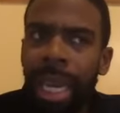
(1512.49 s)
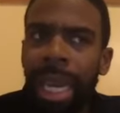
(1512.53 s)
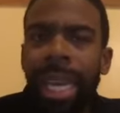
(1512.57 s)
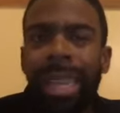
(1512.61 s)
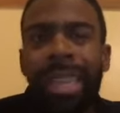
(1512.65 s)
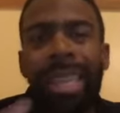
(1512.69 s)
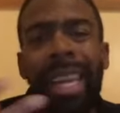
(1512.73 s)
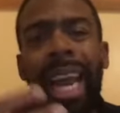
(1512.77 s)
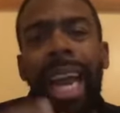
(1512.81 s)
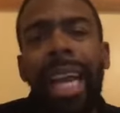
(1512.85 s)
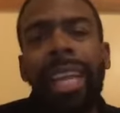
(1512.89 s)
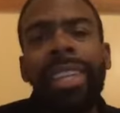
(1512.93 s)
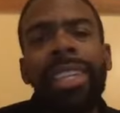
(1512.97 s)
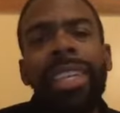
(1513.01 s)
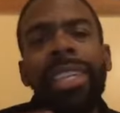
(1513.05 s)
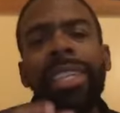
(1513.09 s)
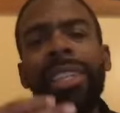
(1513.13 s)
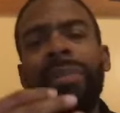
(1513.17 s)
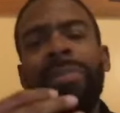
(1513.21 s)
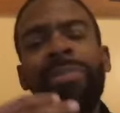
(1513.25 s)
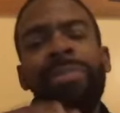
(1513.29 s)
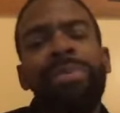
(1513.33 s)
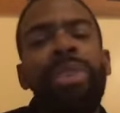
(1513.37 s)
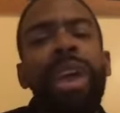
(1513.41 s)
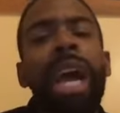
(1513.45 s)
that actually is the
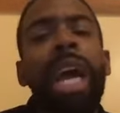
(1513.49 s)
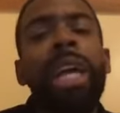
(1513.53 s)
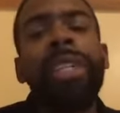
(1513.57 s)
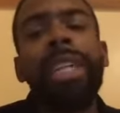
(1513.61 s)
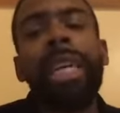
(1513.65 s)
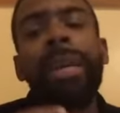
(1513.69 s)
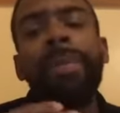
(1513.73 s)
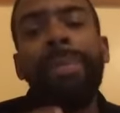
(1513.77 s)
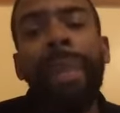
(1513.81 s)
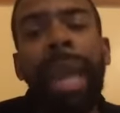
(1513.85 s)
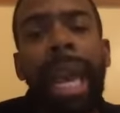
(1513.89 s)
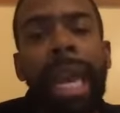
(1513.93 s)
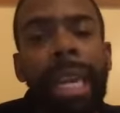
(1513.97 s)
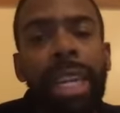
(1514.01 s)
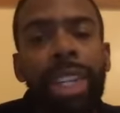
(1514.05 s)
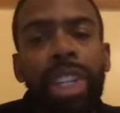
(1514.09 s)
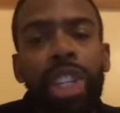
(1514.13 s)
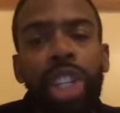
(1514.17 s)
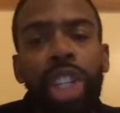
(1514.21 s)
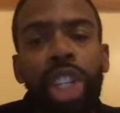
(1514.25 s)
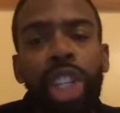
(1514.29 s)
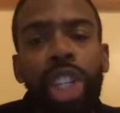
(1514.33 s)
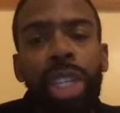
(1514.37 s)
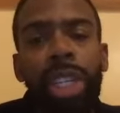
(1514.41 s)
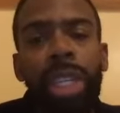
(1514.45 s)
project
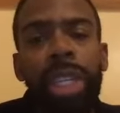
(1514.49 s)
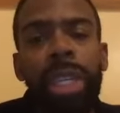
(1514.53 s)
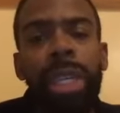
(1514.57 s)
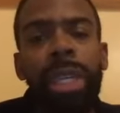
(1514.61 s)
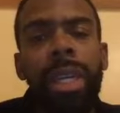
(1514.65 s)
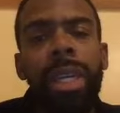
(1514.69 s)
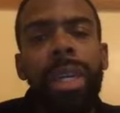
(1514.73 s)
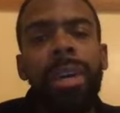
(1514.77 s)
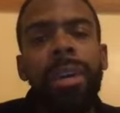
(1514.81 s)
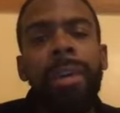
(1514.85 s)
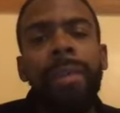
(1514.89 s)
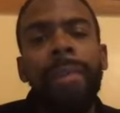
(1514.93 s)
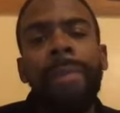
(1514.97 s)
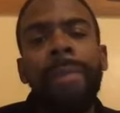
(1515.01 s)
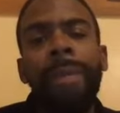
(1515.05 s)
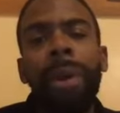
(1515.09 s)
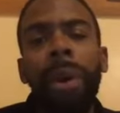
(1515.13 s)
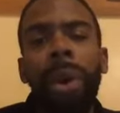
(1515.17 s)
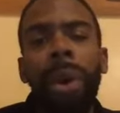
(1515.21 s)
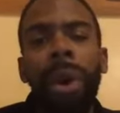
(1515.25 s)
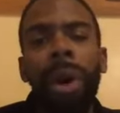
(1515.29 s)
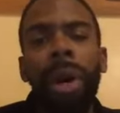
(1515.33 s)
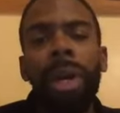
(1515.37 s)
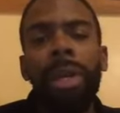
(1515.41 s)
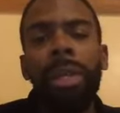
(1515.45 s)
manager
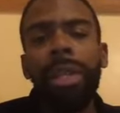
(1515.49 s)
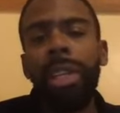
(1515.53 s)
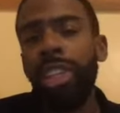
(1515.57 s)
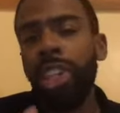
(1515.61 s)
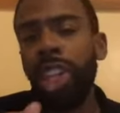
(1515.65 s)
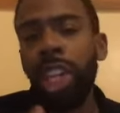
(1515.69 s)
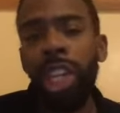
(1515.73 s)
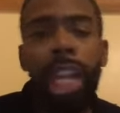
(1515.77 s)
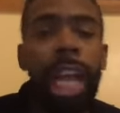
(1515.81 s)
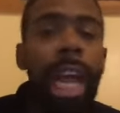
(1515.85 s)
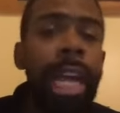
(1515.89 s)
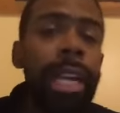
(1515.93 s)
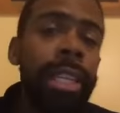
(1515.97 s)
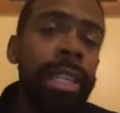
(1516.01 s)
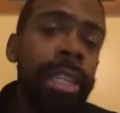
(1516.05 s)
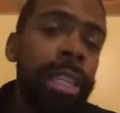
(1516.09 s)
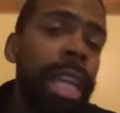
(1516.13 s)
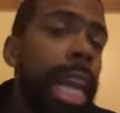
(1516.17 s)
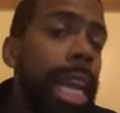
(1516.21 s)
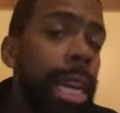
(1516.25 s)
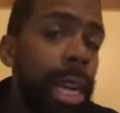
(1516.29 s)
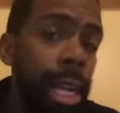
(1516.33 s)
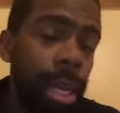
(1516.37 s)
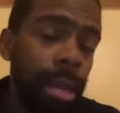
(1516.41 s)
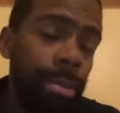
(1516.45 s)
for the Gillette
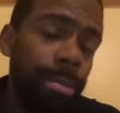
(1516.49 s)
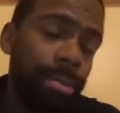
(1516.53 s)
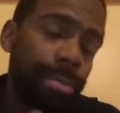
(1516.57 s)
Stadium.